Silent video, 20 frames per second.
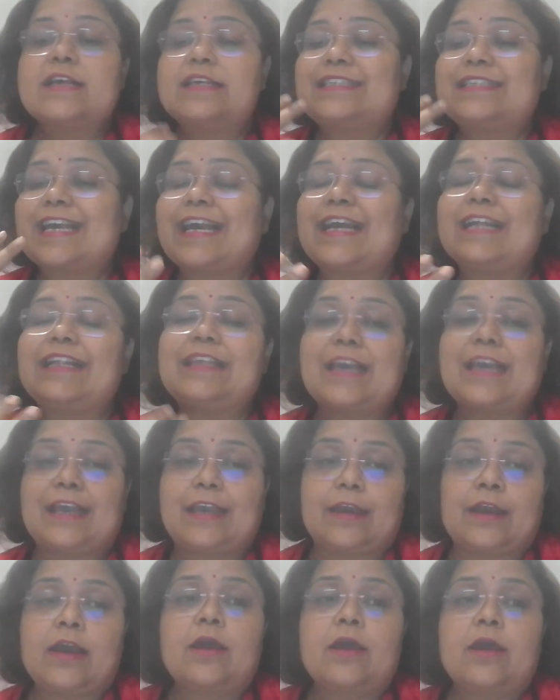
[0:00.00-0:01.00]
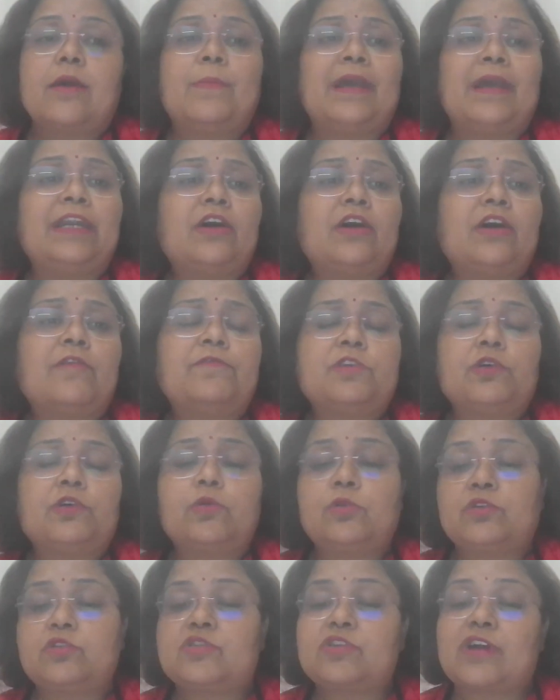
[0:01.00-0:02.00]
Second thing, many of
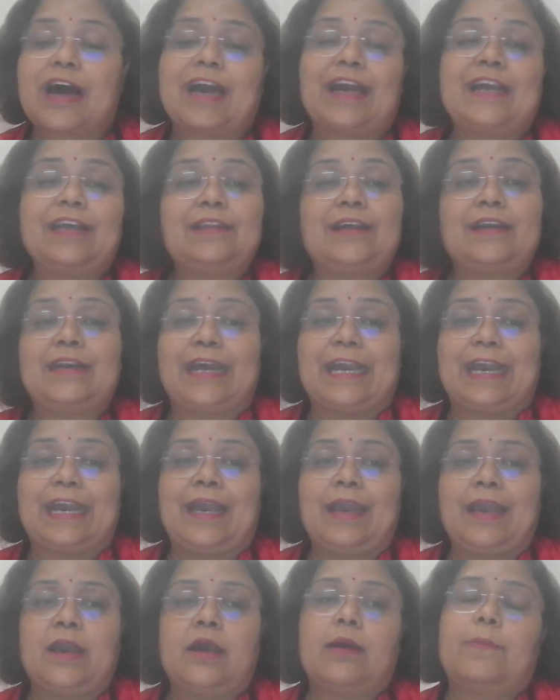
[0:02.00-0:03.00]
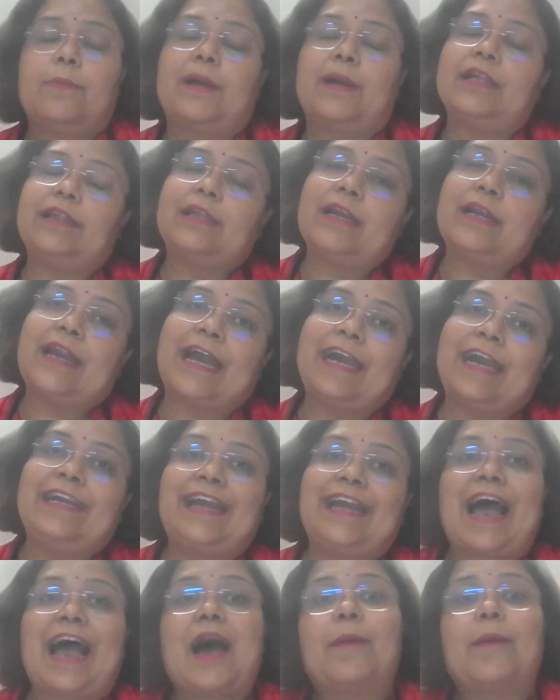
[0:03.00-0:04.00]
you try in the day, but in the
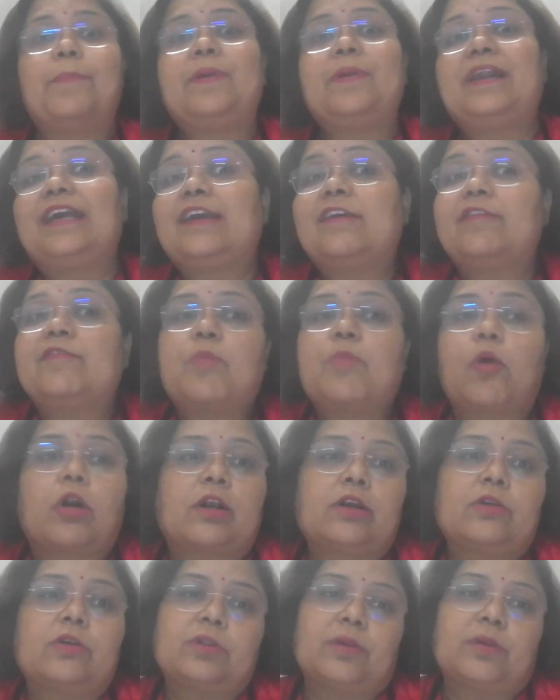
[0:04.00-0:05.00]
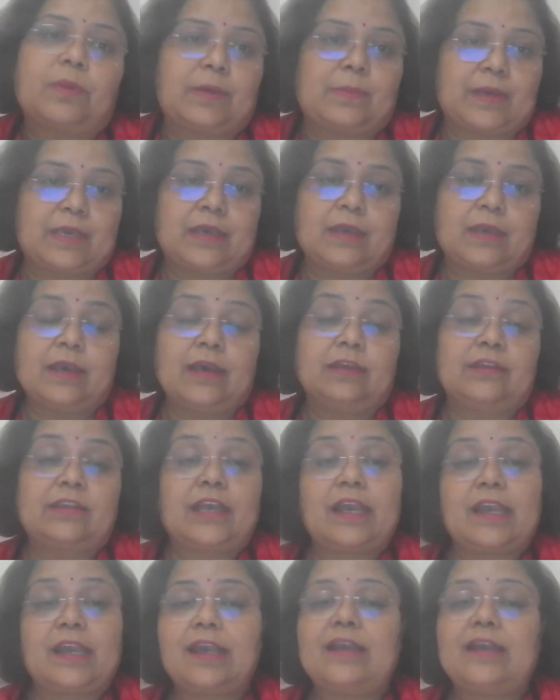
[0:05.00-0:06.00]
night happily give bottle to the baby,
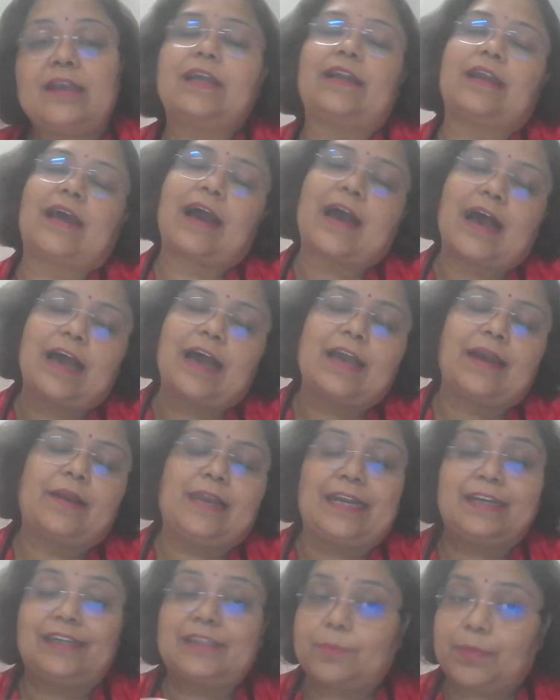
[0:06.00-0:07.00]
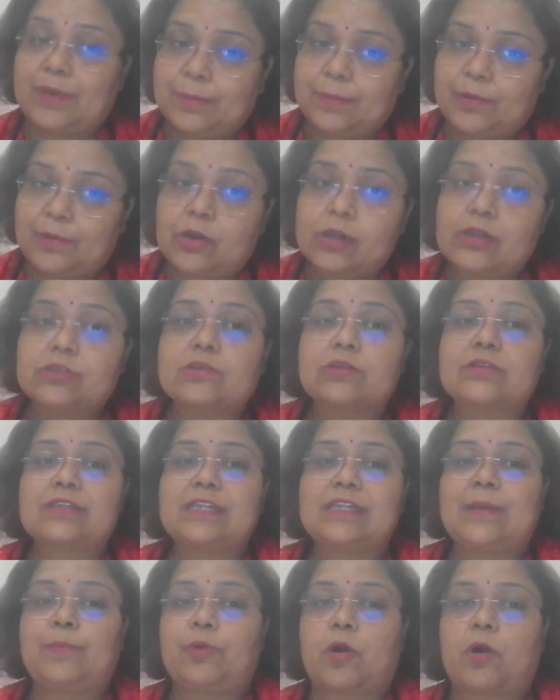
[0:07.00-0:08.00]
thinking that let the baby also
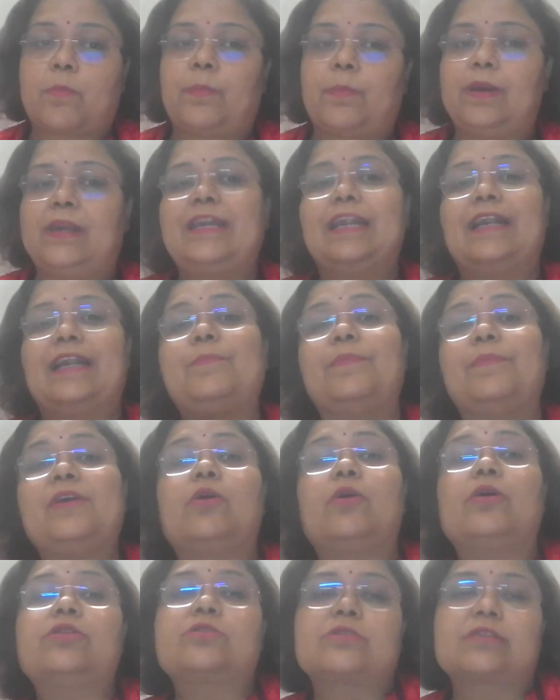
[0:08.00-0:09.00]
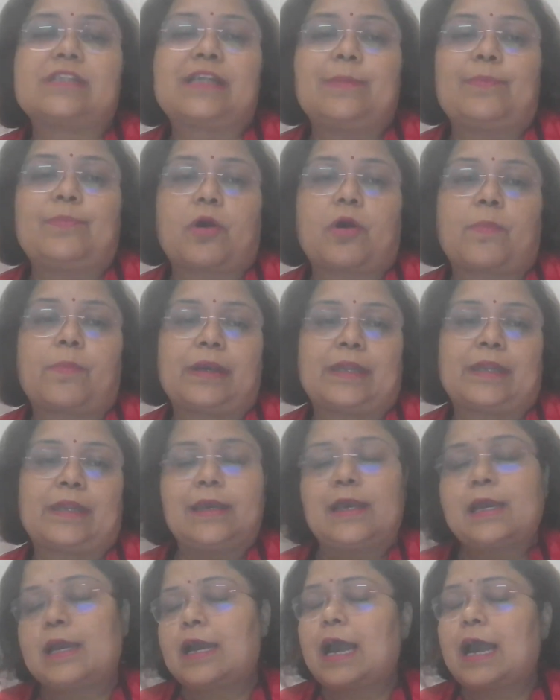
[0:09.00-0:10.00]
sleep properly, let me also sleep
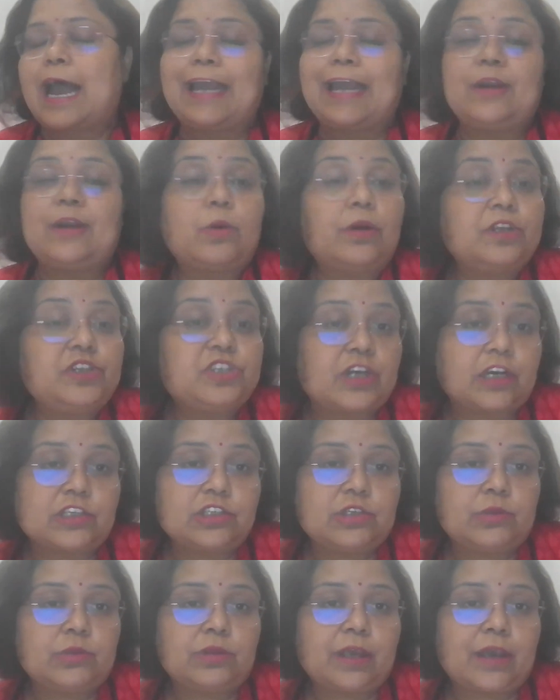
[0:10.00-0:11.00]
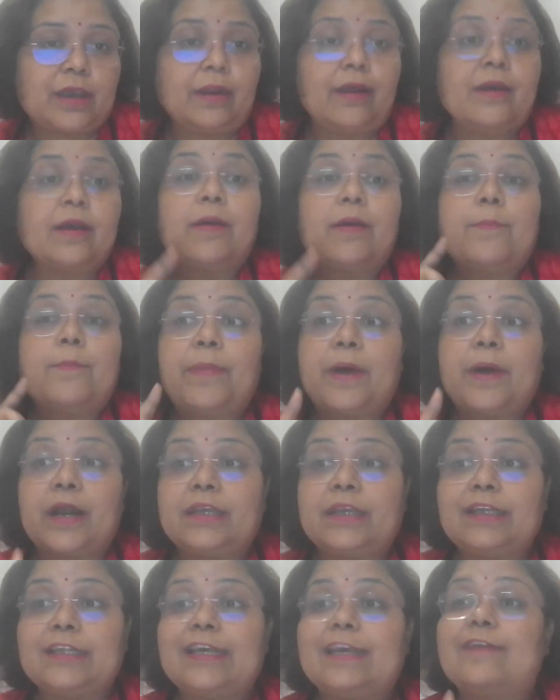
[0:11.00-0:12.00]
properly. I don't judge you there,
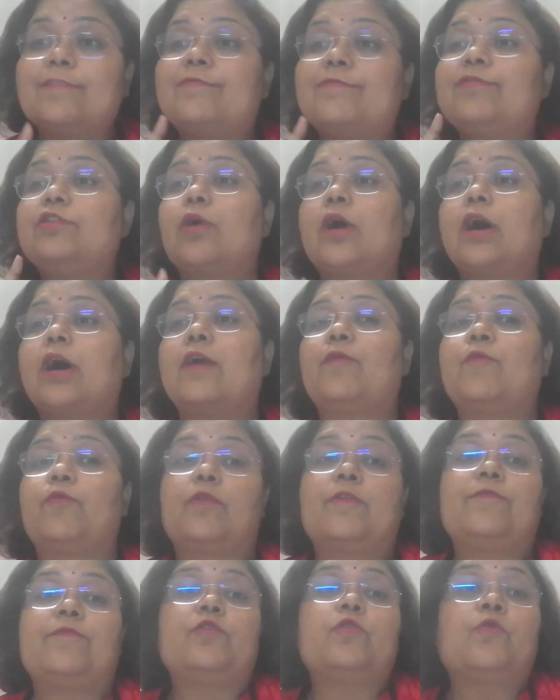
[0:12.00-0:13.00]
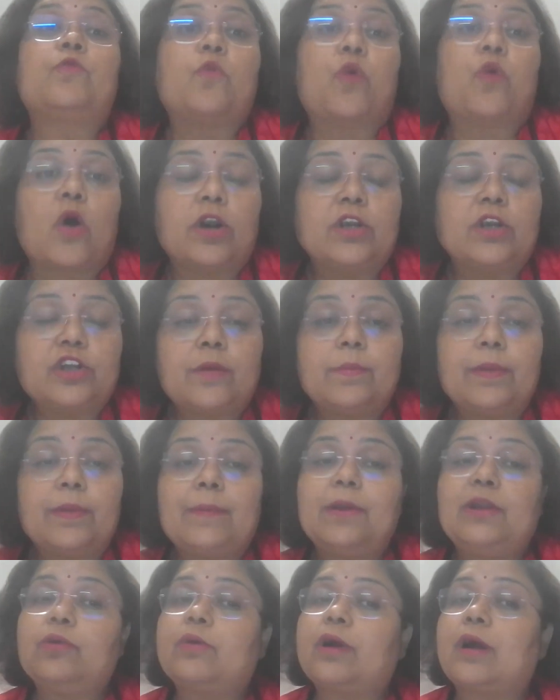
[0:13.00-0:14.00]
but if you want your
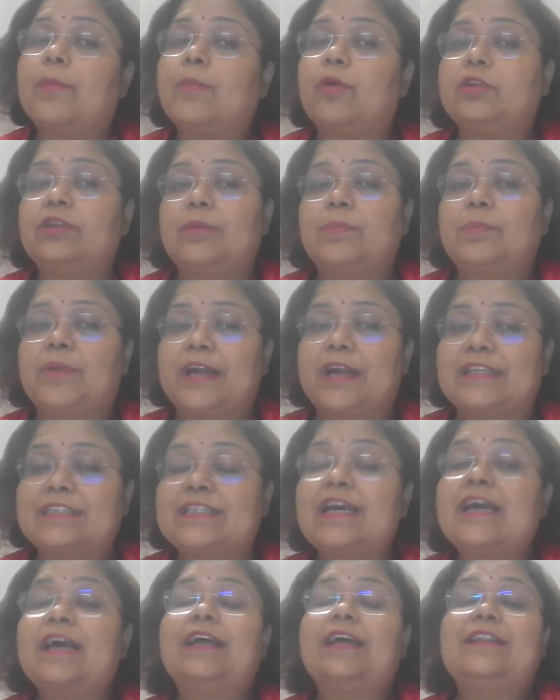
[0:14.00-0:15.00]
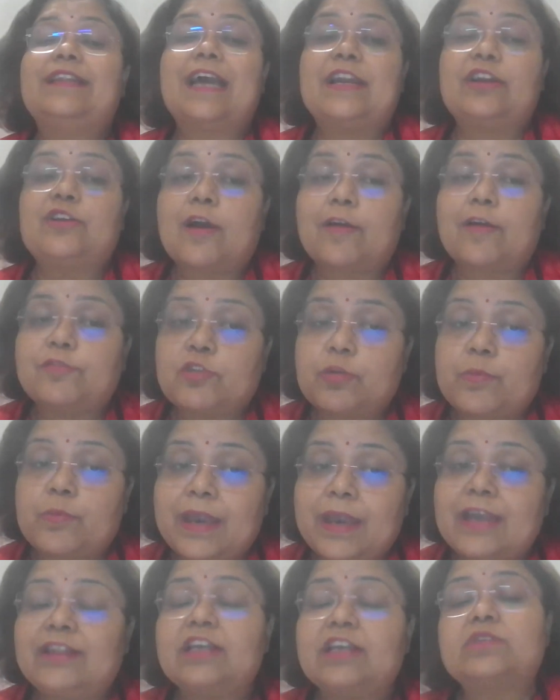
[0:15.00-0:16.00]
baby to come on the breast, then you have to
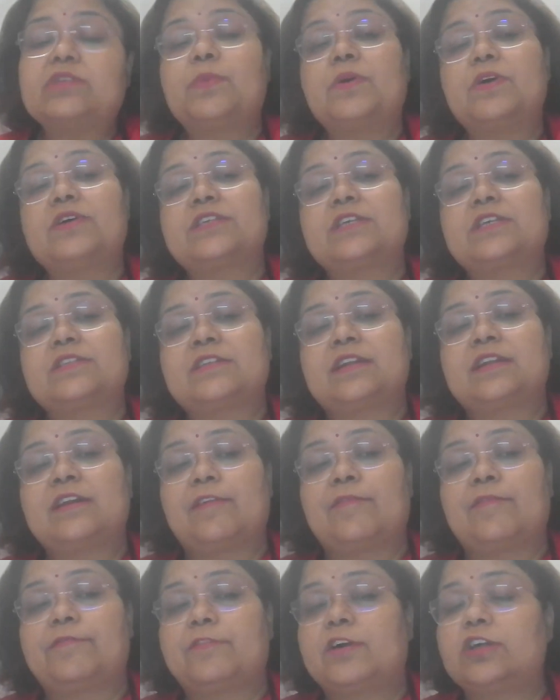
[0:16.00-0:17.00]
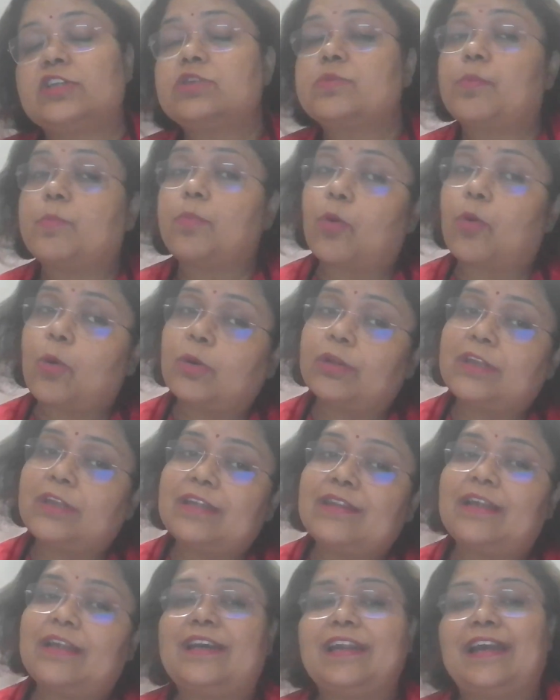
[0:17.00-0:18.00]
make these persistent efforts both
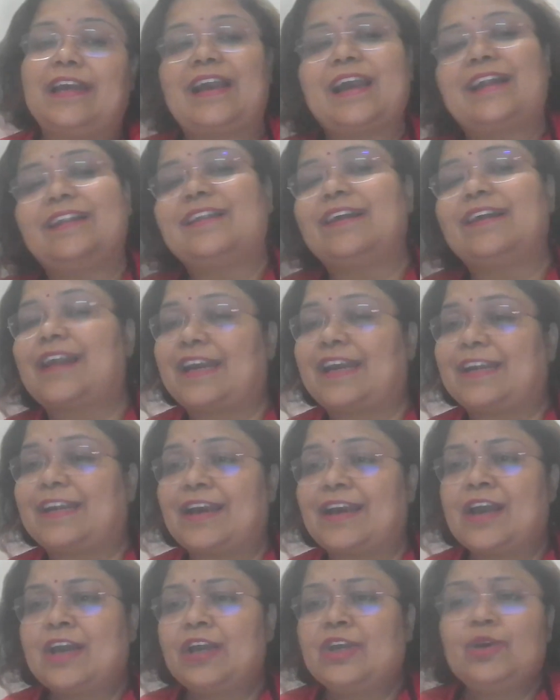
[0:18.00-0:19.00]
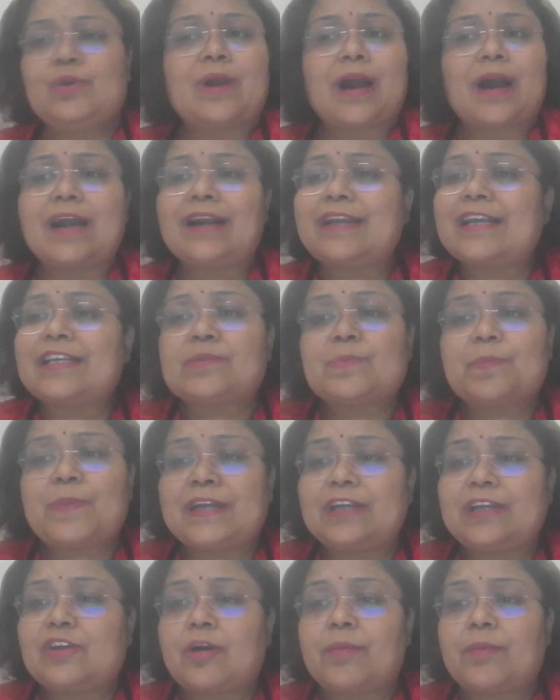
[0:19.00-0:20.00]
in the day and the night. You can't
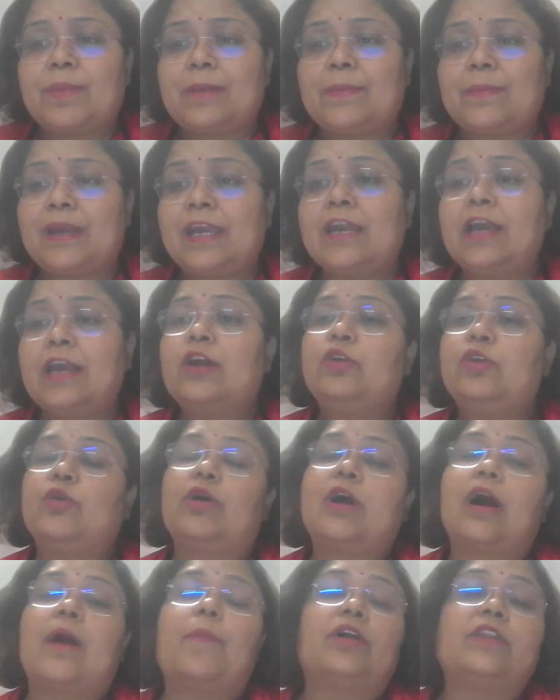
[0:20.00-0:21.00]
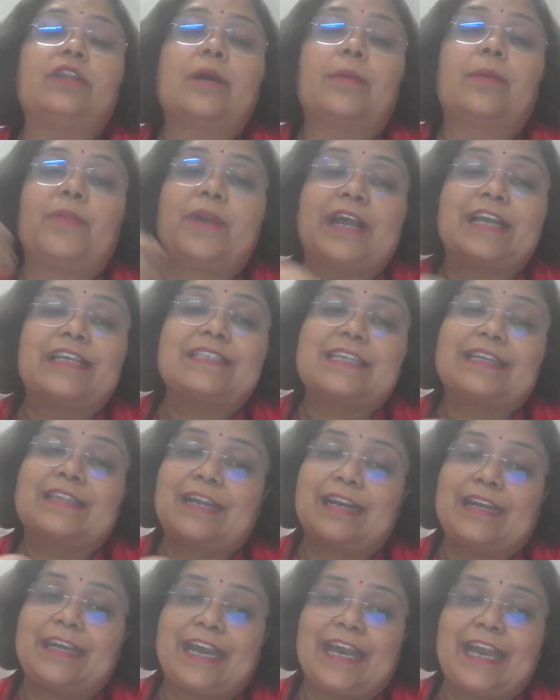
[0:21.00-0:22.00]
expect your baby to come on the breast in
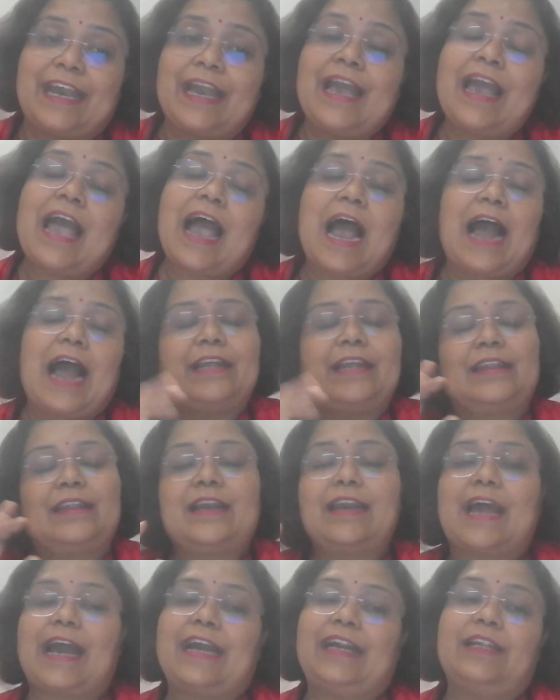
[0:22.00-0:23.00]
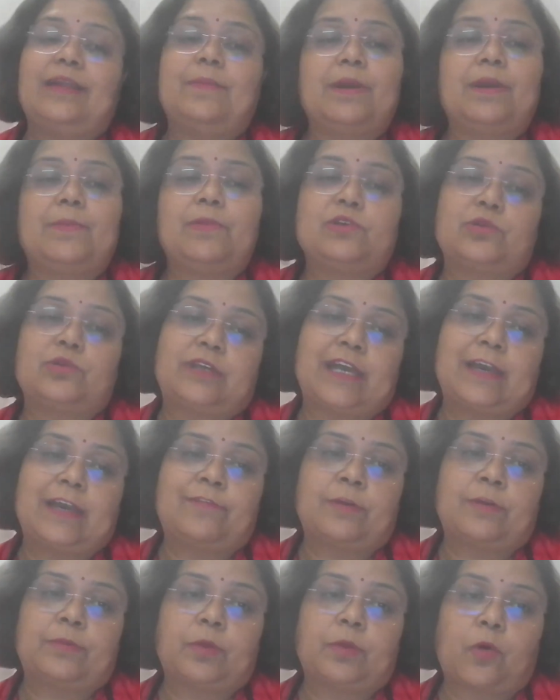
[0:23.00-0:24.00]
the day and in the night the baby should
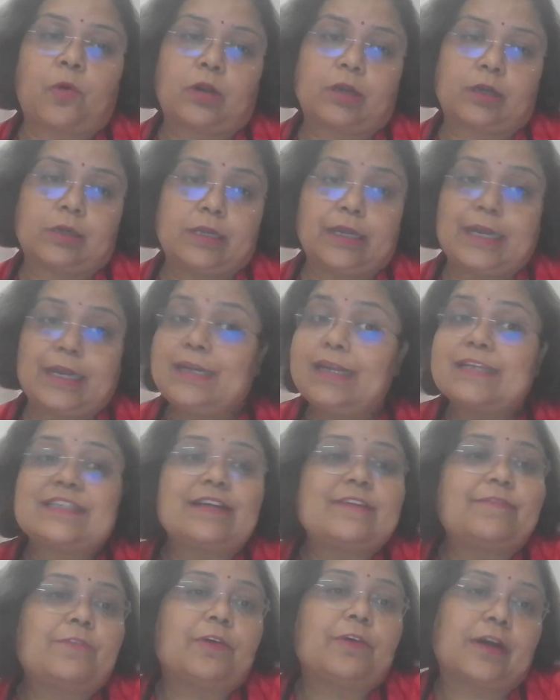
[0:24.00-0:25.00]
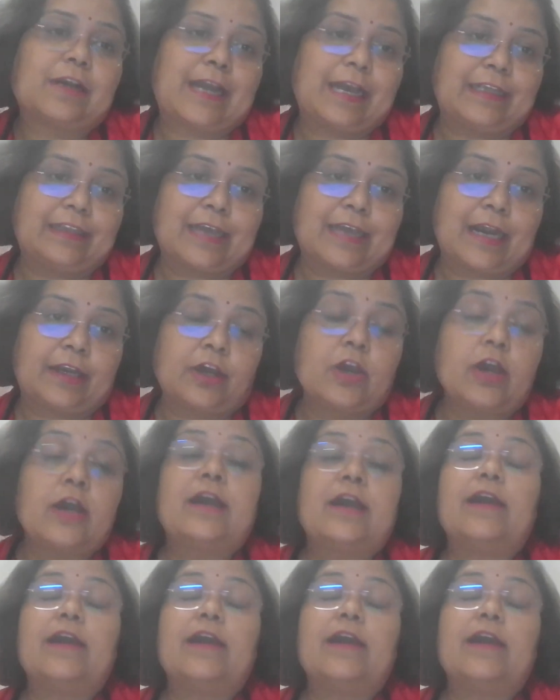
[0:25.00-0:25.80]
take from the bottle. It doesn't work like that.